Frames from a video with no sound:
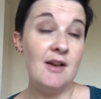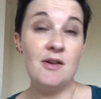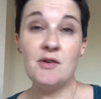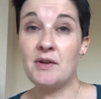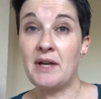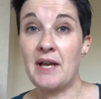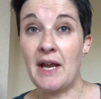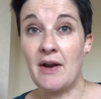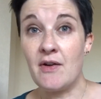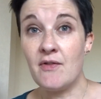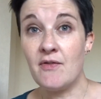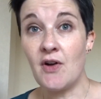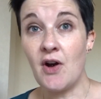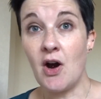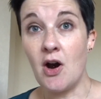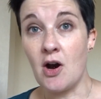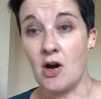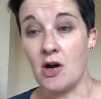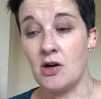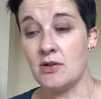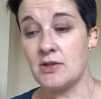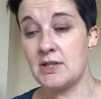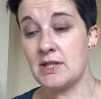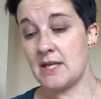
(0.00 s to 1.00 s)
Look out for
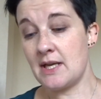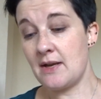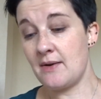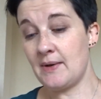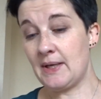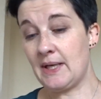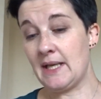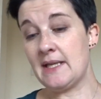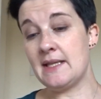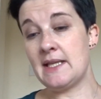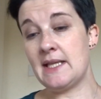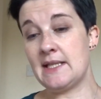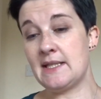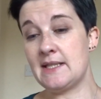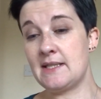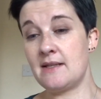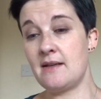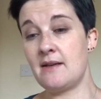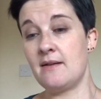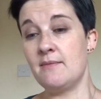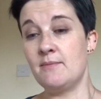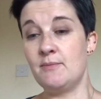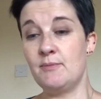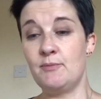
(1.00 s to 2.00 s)
art. I'll get this